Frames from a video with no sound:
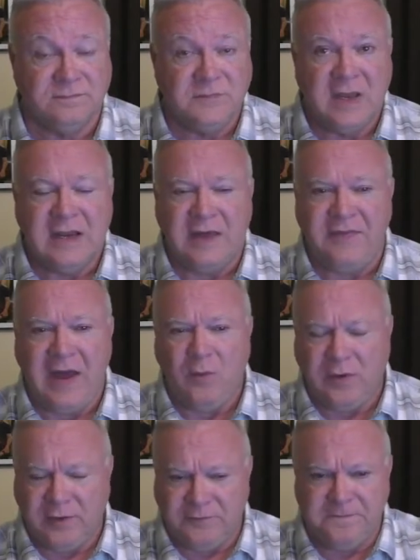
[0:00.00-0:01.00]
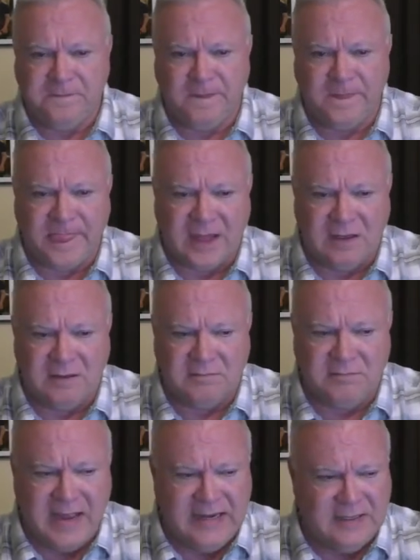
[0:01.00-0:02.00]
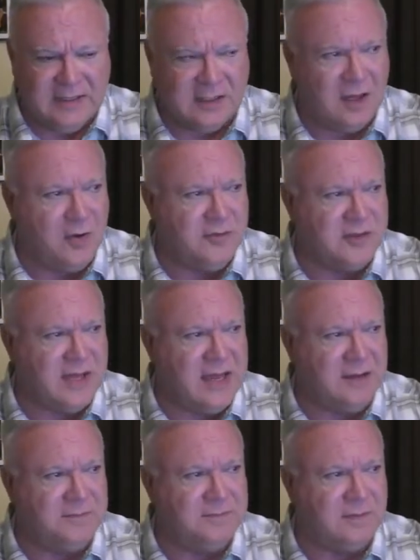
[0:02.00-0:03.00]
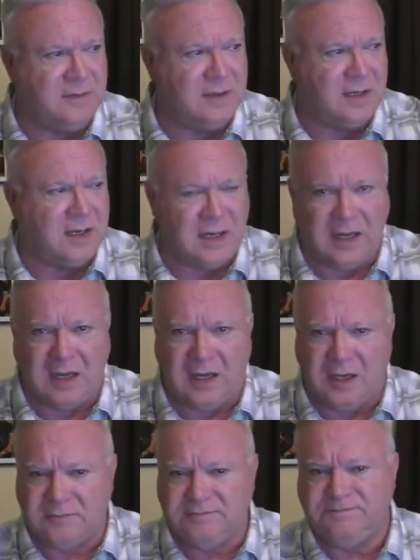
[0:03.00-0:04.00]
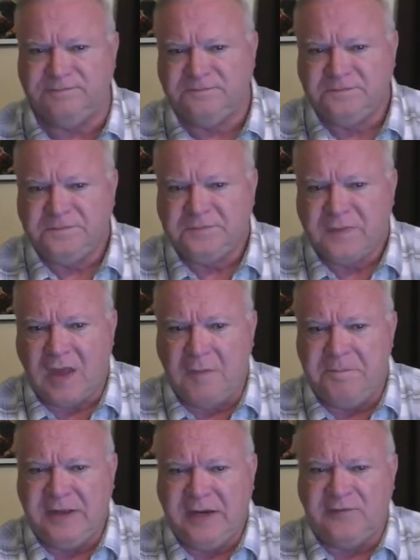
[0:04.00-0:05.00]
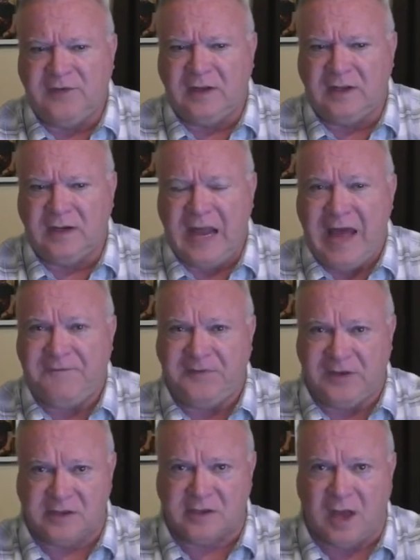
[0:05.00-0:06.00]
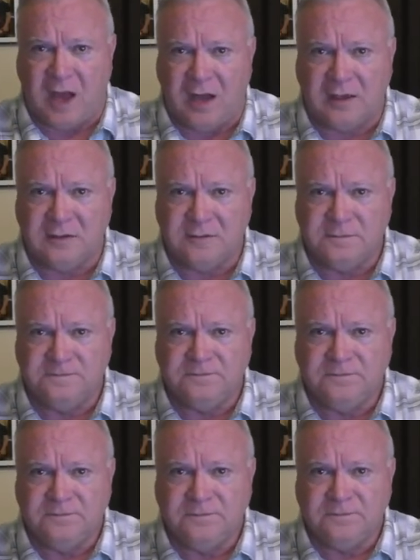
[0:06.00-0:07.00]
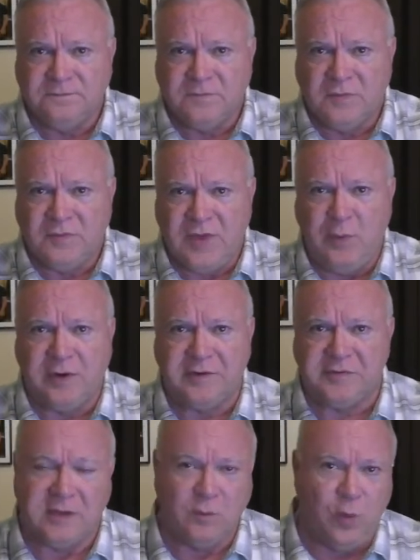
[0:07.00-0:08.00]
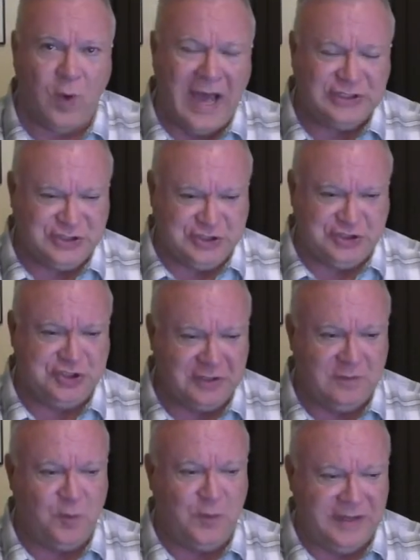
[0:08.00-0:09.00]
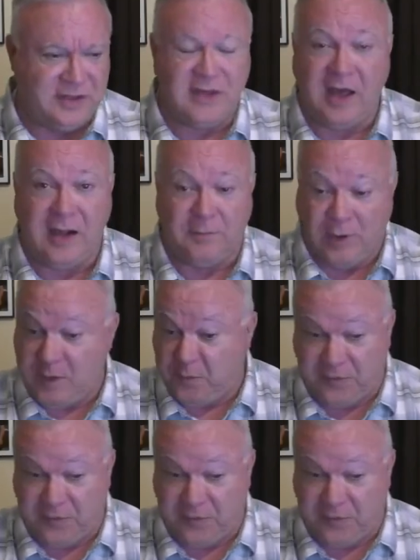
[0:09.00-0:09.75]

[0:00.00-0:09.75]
Now that would have made Hosea a, a, a bit of a laughing stock. They would have said, why shouldn't we celebrate with